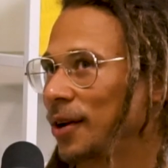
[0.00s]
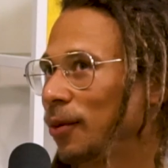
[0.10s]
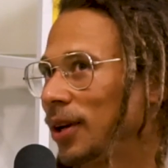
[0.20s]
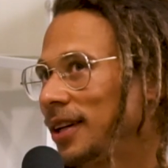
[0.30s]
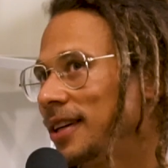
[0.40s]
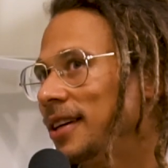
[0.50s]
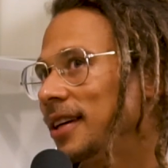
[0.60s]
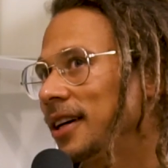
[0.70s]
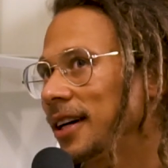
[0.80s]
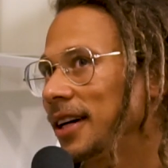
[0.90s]
like one of
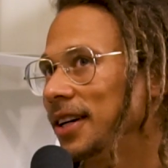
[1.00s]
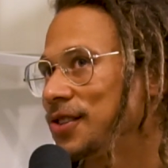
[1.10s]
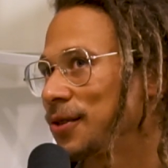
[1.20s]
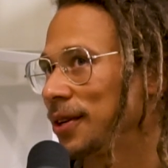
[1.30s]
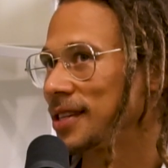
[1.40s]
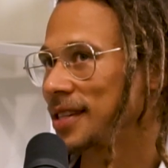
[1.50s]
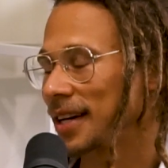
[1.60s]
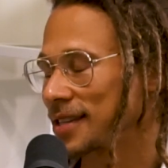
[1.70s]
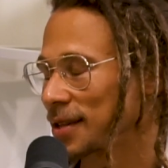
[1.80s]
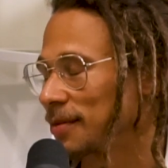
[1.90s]
the injuries
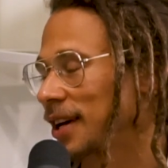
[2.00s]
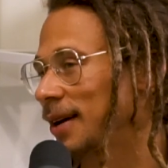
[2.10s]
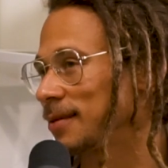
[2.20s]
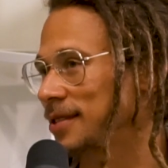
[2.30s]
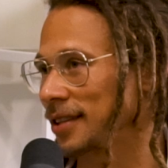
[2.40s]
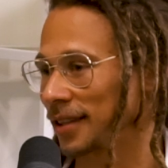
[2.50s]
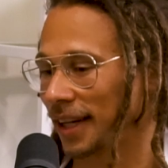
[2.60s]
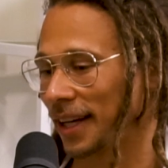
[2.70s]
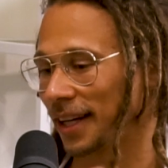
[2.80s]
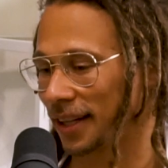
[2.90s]
that sometimes,
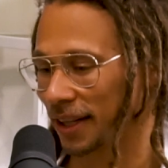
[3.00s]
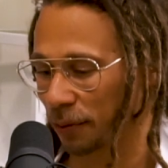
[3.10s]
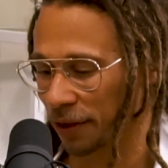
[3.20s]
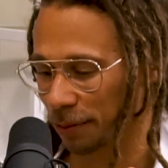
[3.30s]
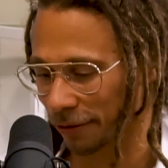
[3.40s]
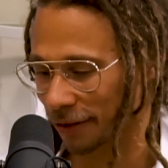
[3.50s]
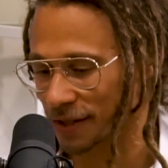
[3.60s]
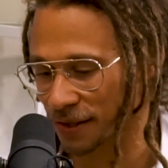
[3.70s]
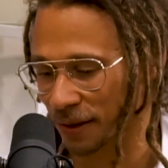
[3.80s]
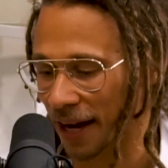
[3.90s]
like, with
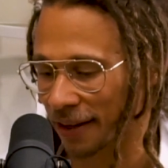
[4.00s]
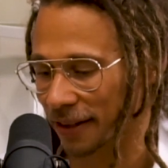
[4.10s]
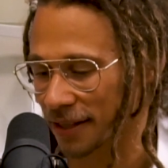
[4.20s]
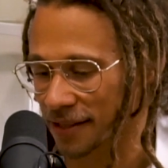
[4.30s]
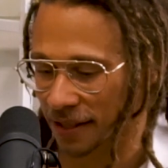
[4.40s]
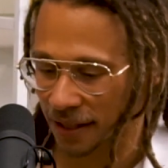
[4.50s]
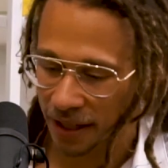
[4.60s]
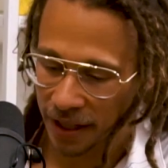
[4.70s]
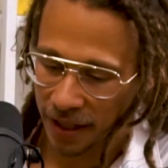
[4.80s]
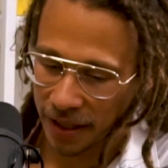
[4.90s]
professional athletes, it
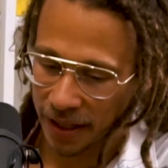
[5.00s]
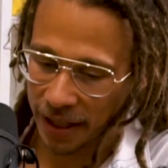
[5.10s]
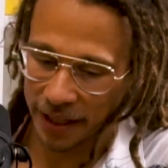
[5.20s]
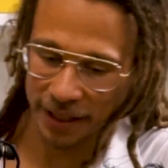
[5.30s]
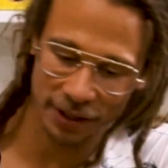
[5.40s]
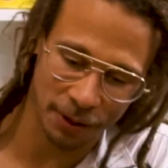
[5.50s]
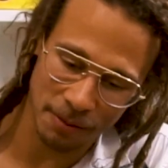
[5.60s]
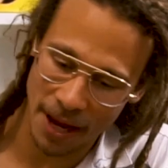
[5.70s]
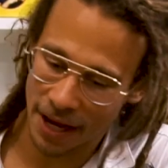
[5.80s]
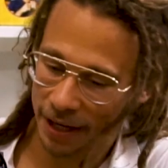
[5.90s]
could either
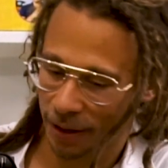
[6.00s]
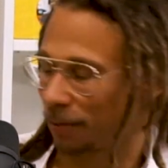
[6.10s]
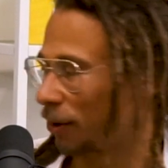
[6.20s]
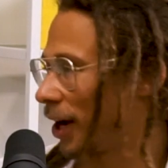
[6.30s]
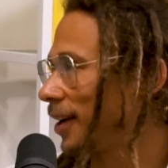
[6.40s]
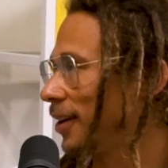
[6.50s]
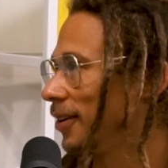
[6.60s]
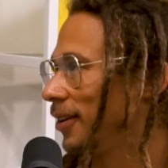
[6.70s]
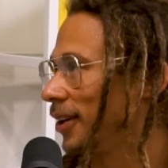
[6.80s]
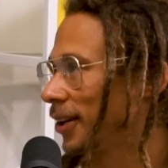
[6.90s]
make or break
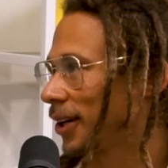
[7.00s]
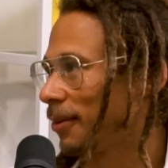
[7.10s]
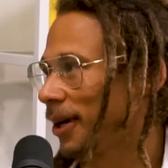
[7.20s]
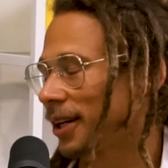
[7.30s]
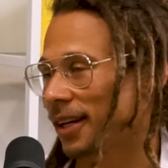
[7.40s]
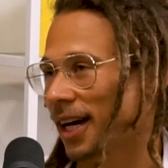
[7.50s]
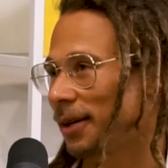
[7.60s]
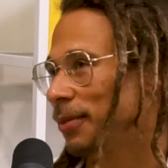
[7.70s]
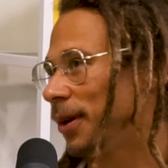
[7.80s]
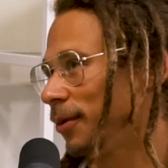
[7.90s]
you, you know what I mean? A lot
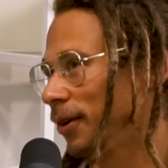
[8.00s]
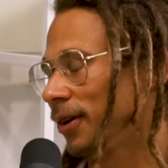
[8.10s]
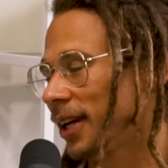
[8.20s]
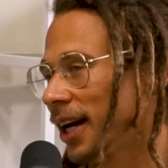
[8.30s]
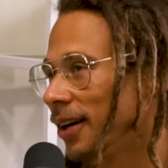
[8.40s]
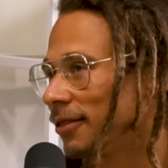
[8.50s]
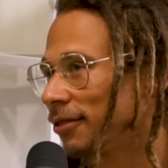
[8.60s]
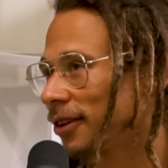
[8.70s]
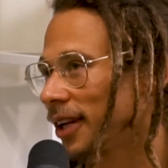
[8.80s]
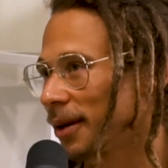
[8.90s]
of people go down
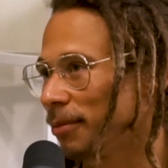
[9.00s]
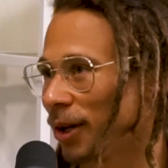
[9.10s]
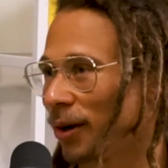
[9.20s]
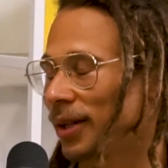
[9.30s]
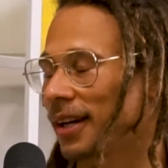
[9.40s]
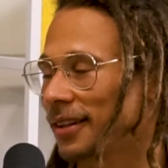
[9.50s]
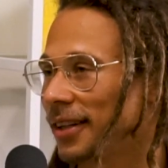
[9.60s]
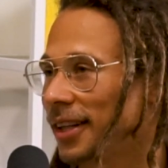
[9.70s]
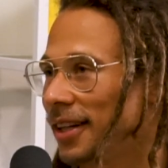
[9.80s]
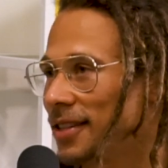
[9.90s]
for, like, blowing out
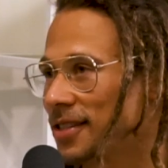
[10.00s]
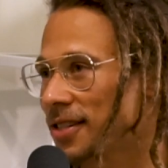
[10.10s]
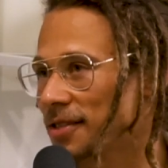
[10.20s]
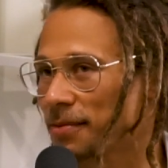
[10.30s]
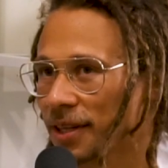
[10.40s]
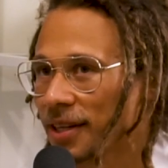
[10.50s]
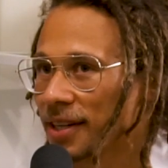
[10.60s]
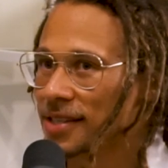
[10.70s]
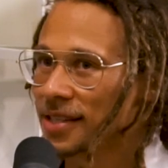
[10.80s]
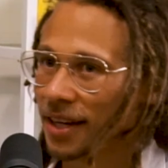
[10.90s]
their knees just
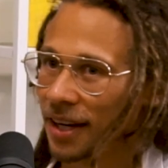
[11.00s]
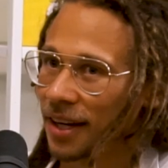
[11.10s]
because